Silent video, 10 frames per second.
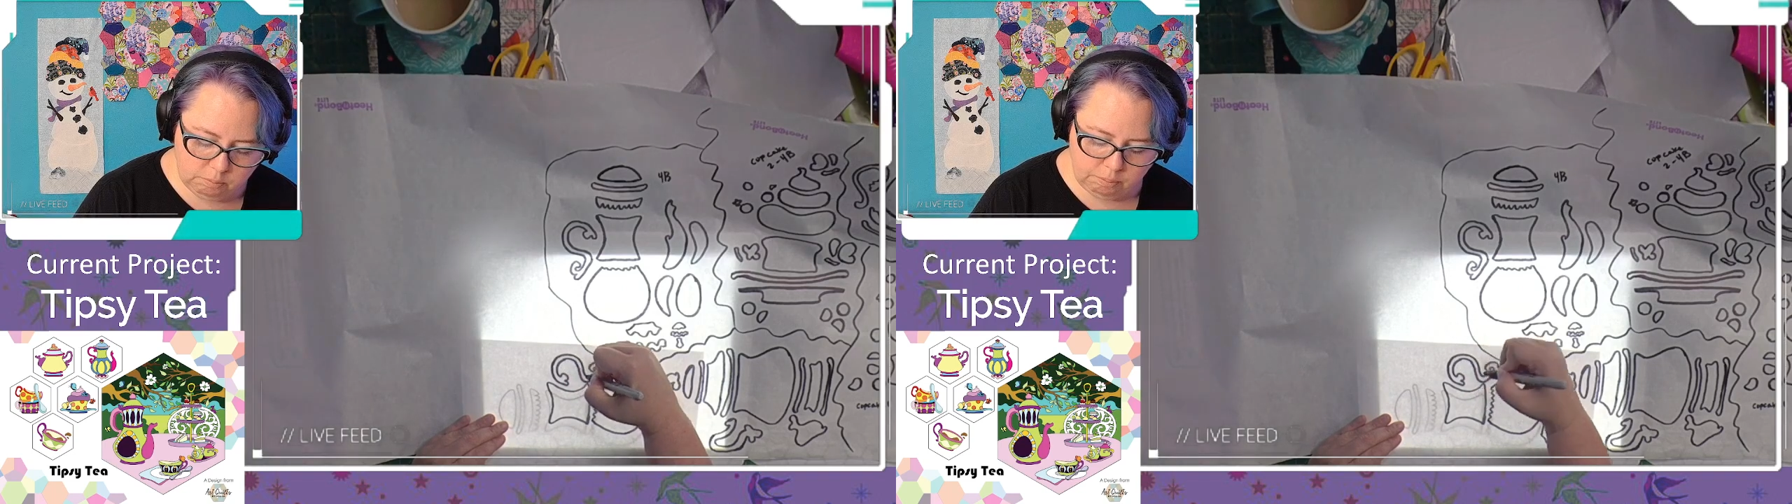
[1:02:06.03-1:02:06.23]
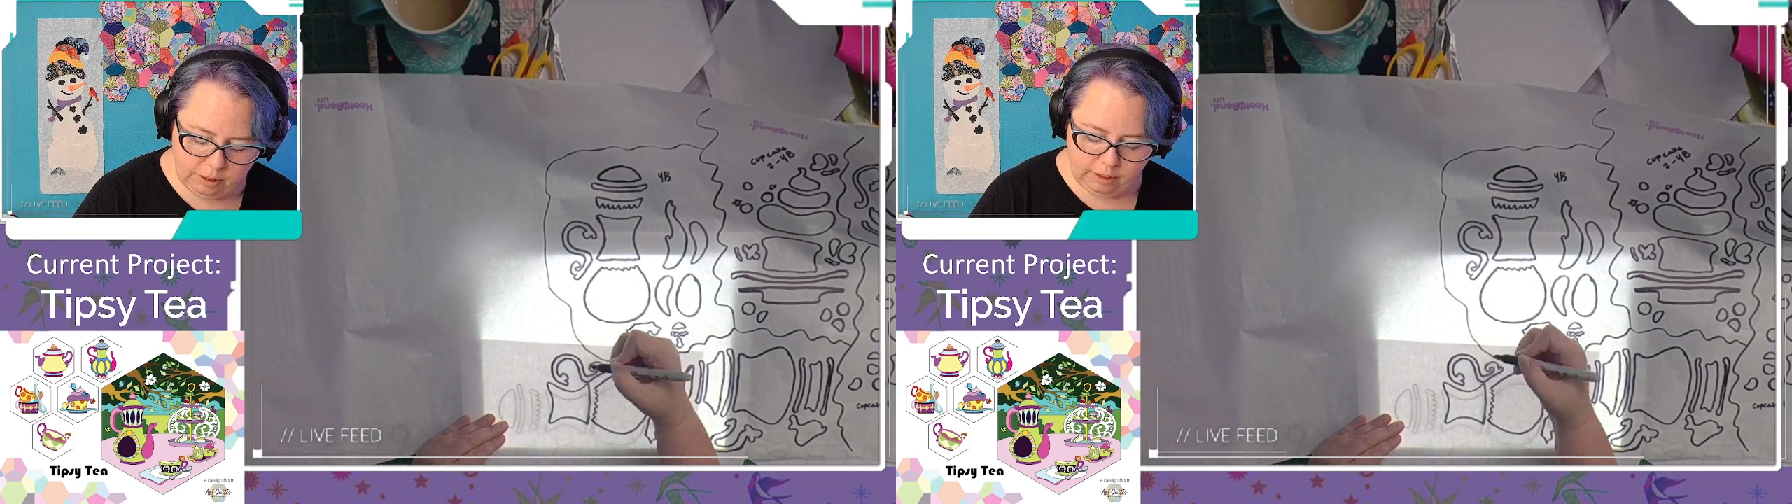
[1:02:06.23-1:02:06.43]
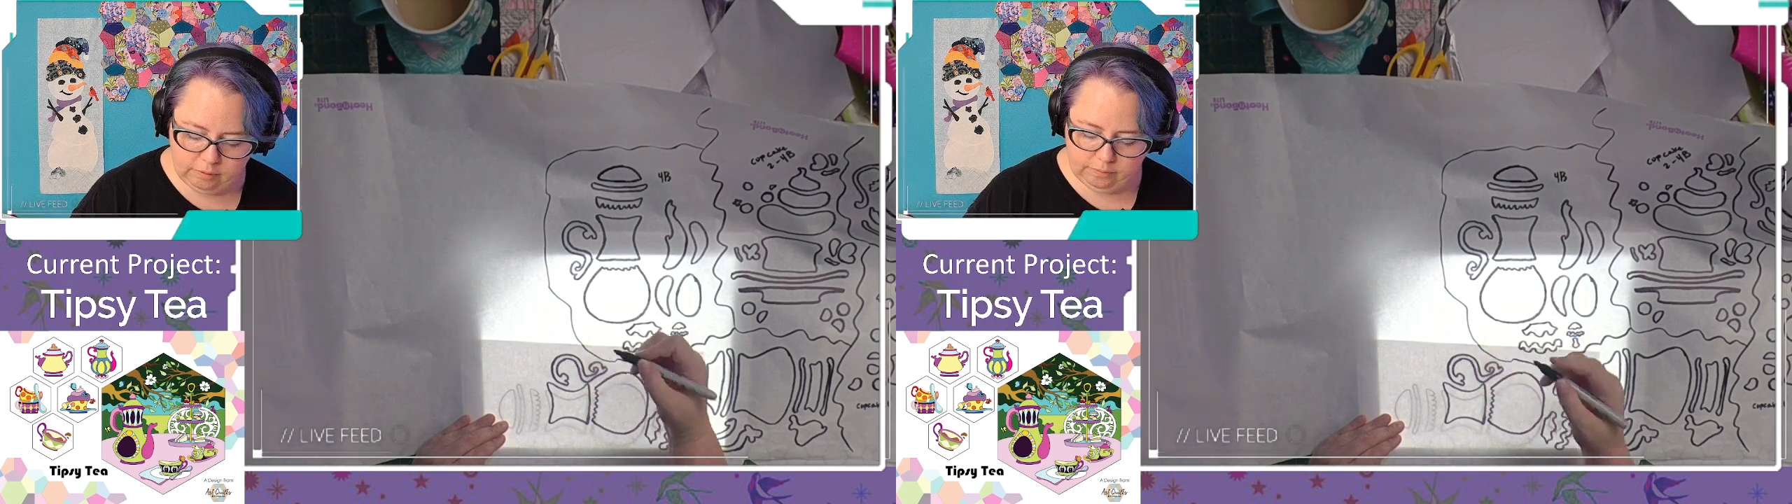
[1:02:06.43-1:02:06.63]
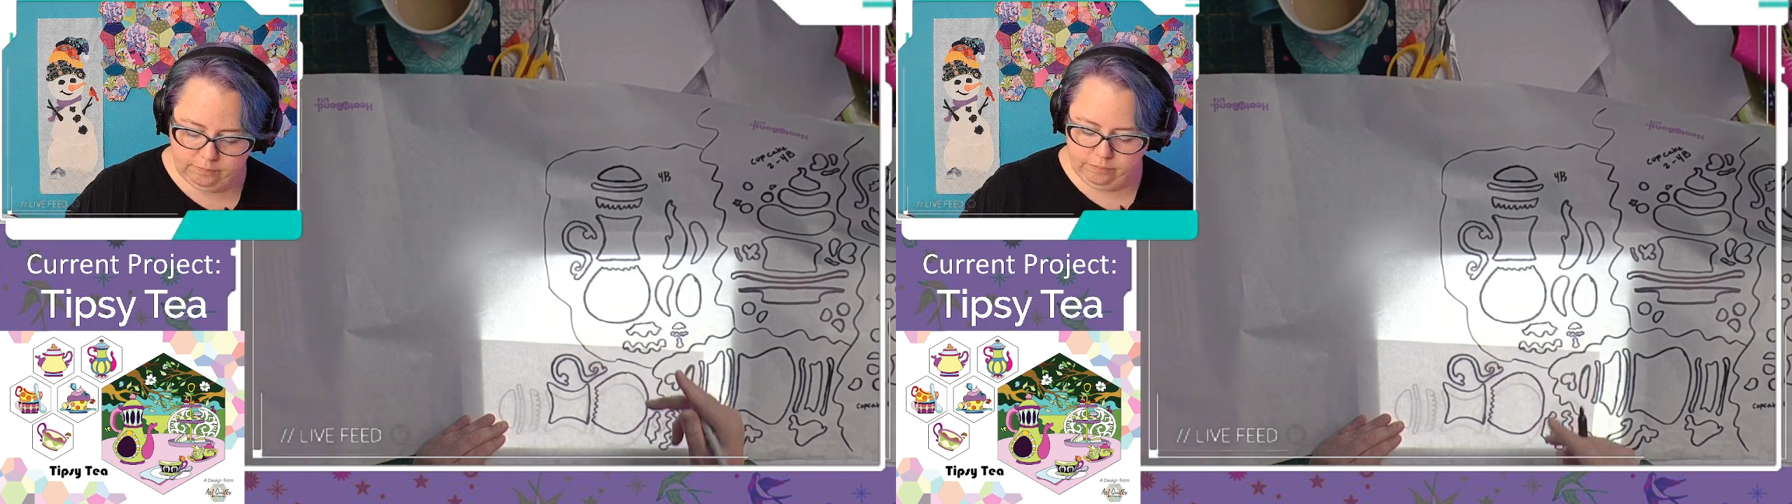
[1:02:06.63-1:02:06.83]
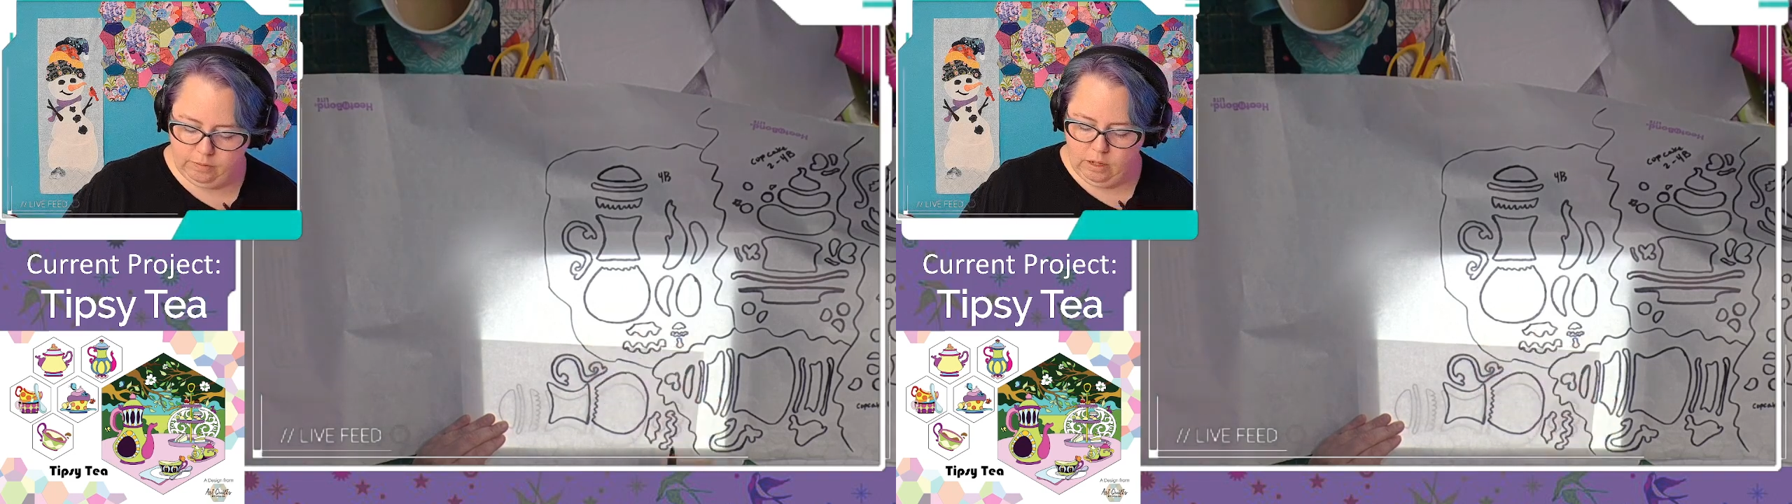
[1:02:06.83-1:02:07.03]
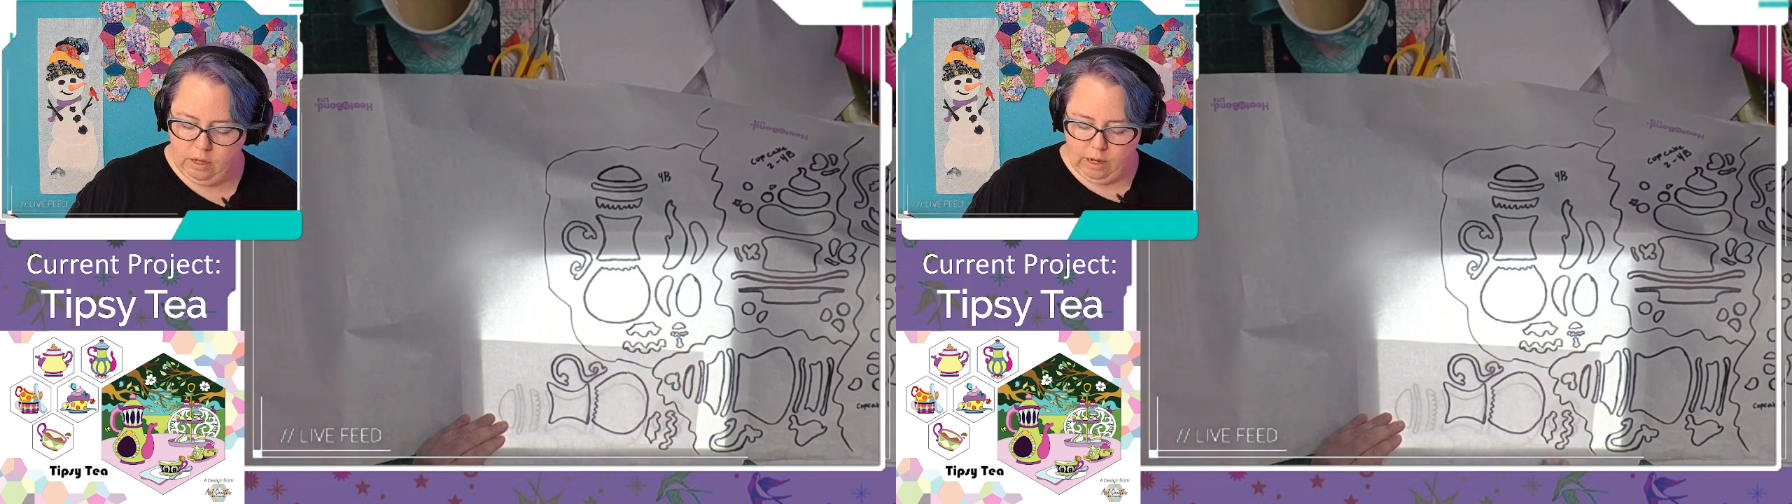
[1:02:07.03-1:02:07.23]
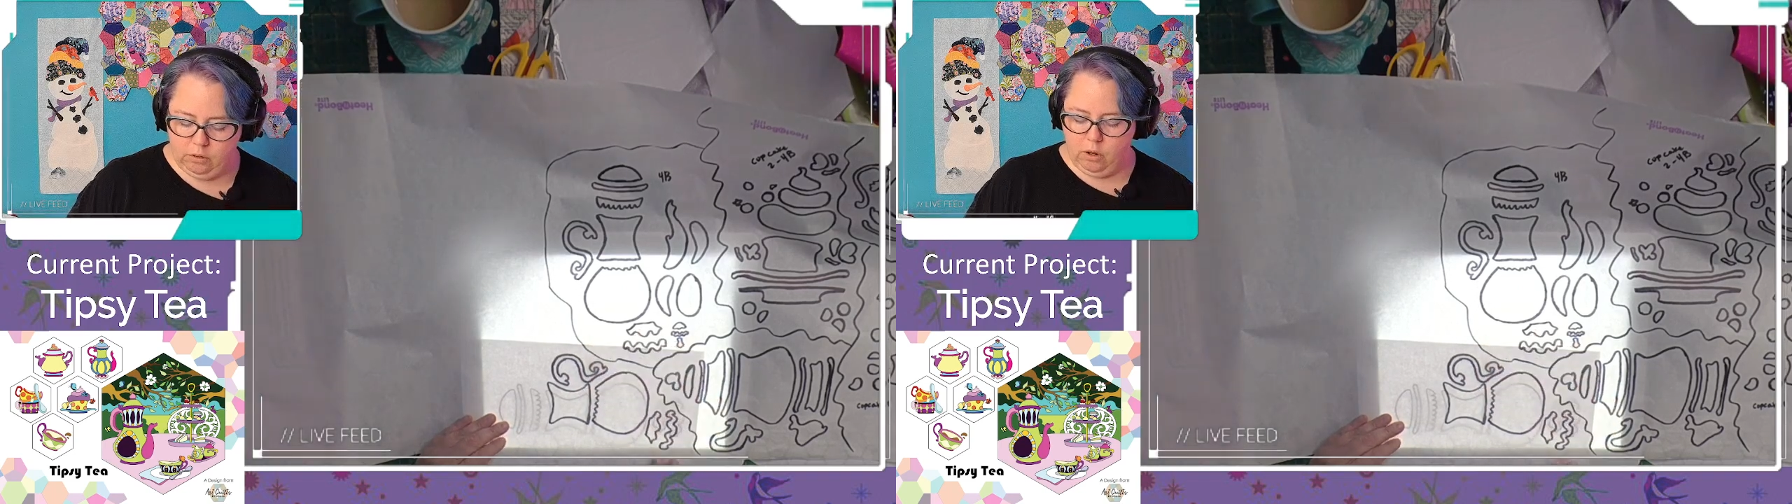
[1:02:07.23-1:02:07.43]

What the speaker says: But I don't